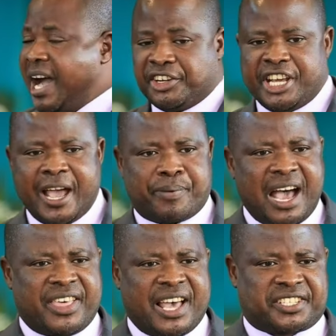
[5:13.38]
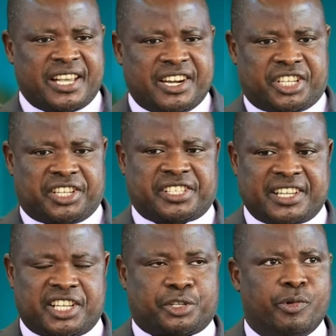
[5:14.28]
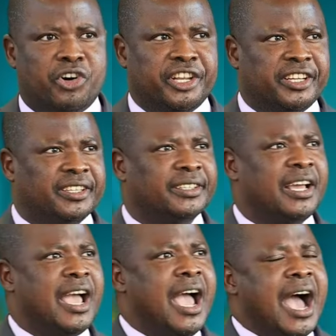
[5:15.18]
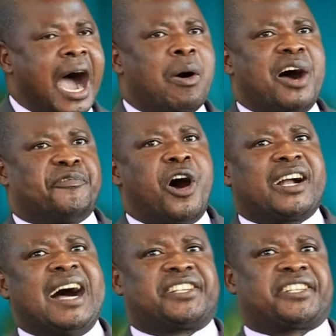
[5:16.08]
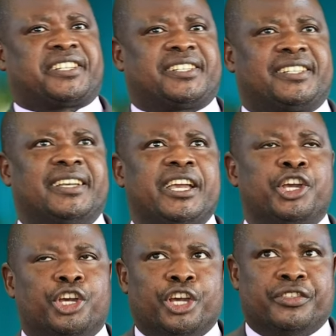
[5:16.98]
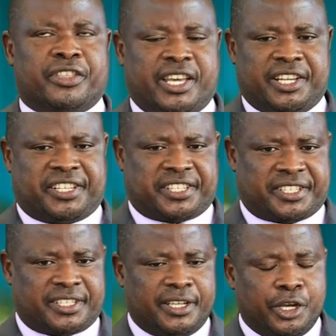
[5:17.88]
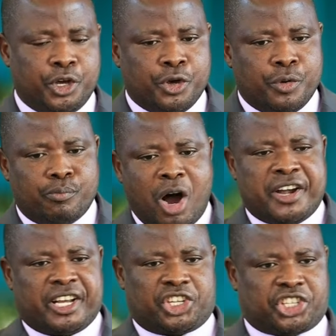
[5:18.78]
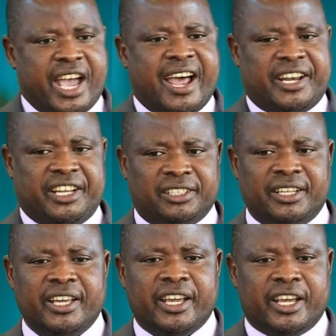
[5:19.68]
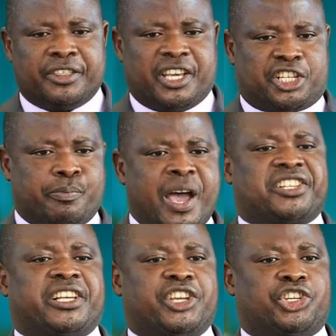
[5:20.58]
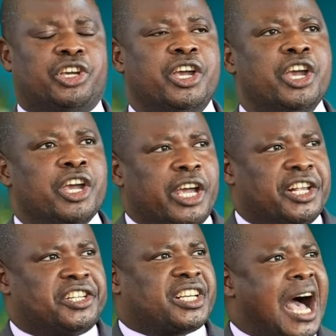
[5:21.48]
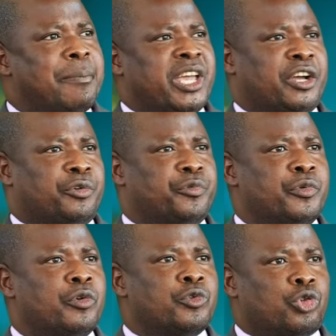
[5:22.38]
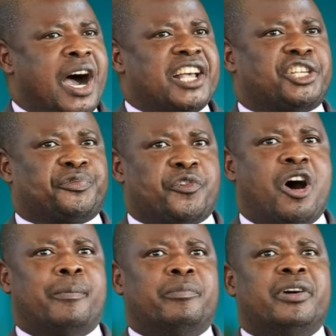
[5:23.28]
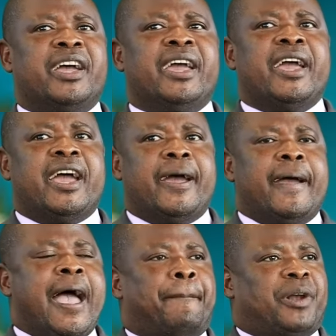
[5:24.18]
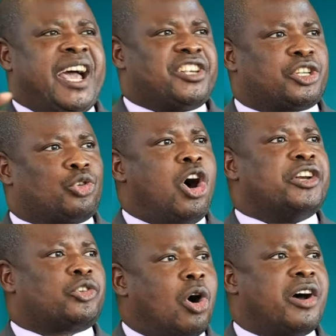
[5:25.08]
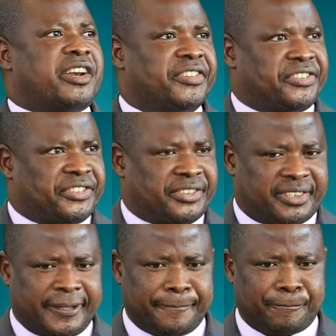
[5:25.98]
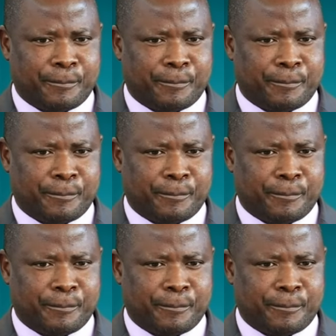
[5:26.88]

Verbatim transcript: My dear brothers and sisters, this morning, our focus in this morning sharing, in this message, is coming to us from a place called Corinth.